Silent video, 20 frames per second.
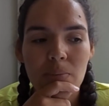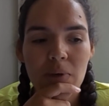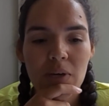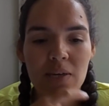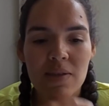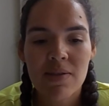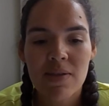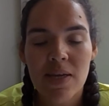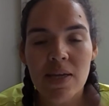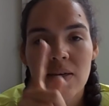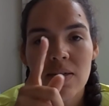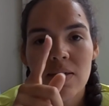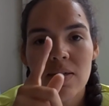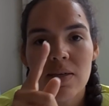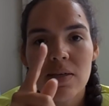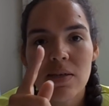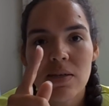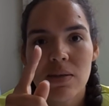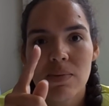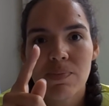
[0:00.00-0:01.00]

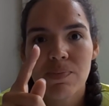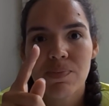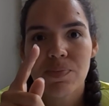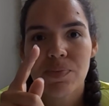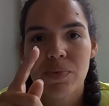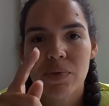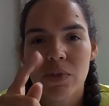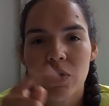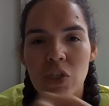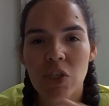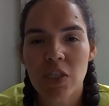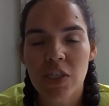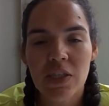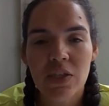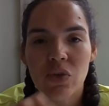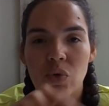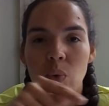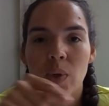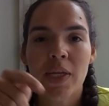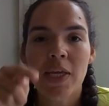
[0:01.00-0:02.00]
ascended, she did
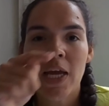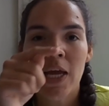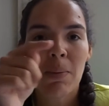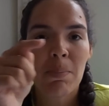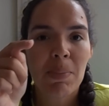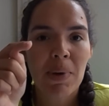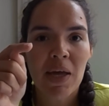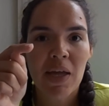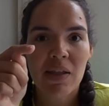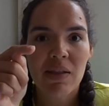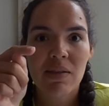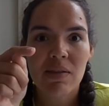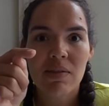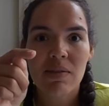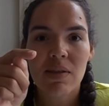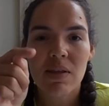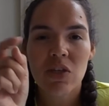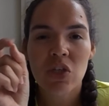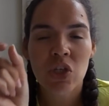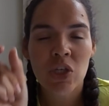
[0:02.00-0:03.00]
the 28 bends,
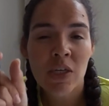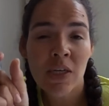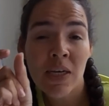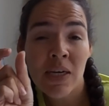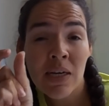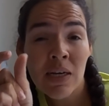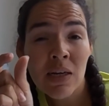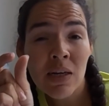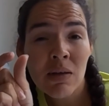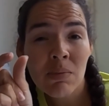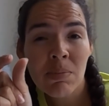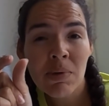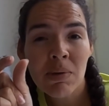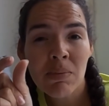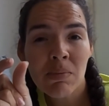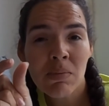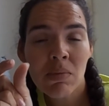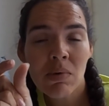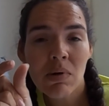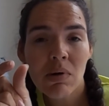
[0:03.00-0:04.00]
she did a little
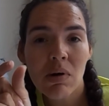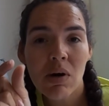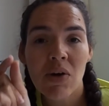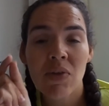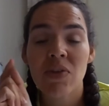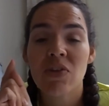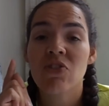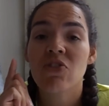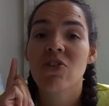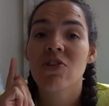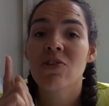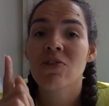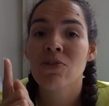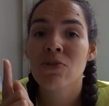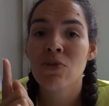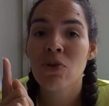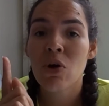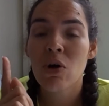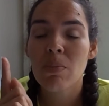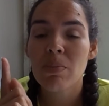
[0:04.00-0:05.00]
bit more, and then she
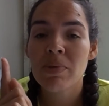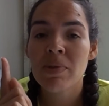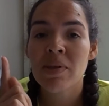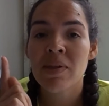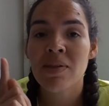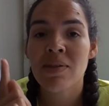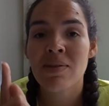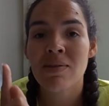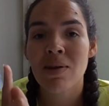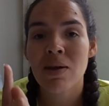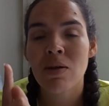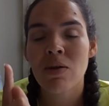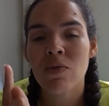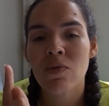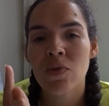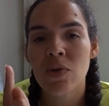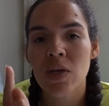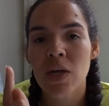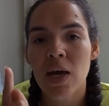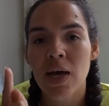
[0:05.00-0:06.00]
stopped and stayed
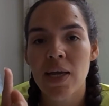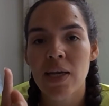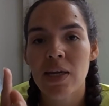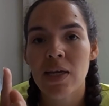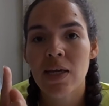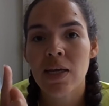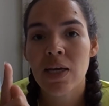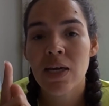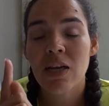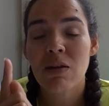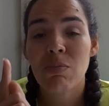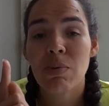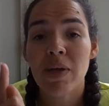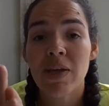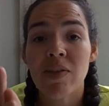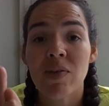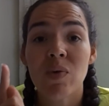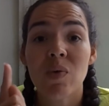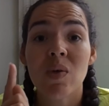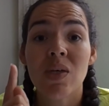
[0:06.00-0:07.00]
overnight at a
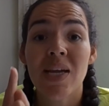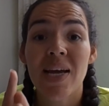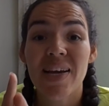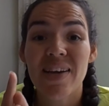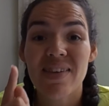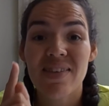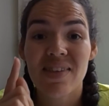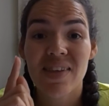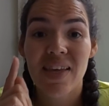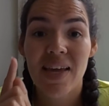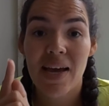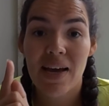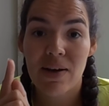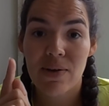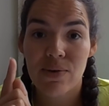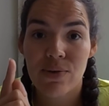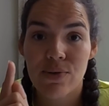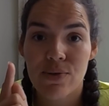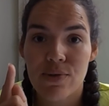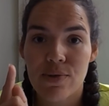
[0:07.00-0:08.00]
place called Naxi
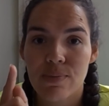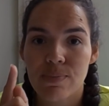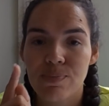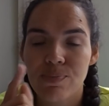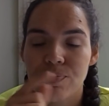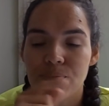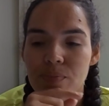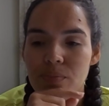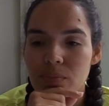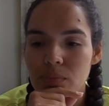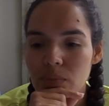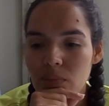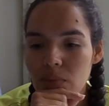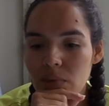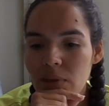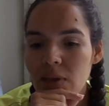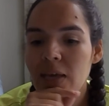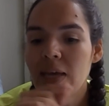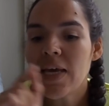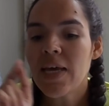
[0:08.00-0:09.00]
House.
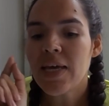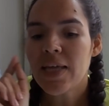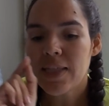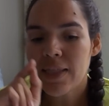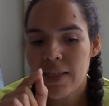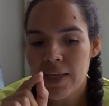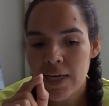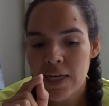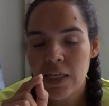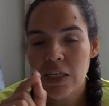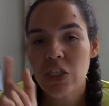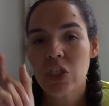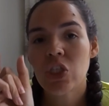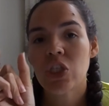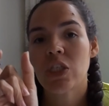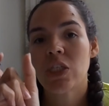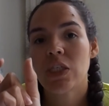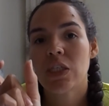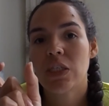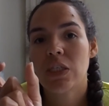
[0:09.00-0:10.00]
Then
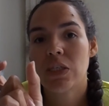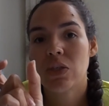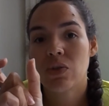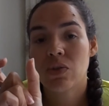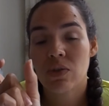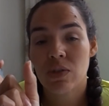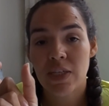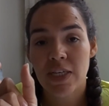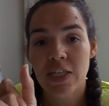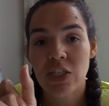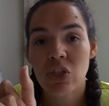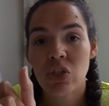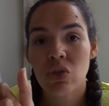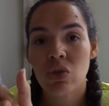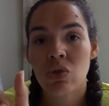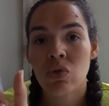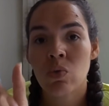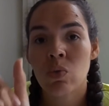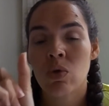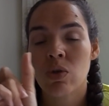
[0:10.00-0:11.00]
she, on day
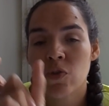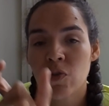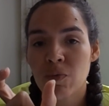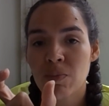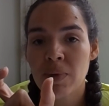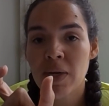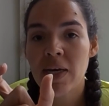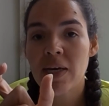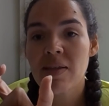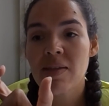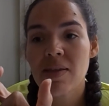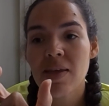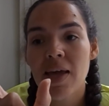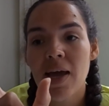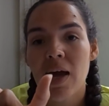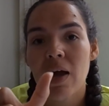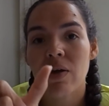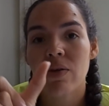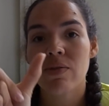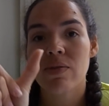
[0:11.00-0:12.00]
2, walked from Naxi
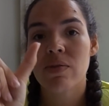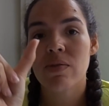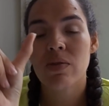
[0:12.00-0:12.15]
House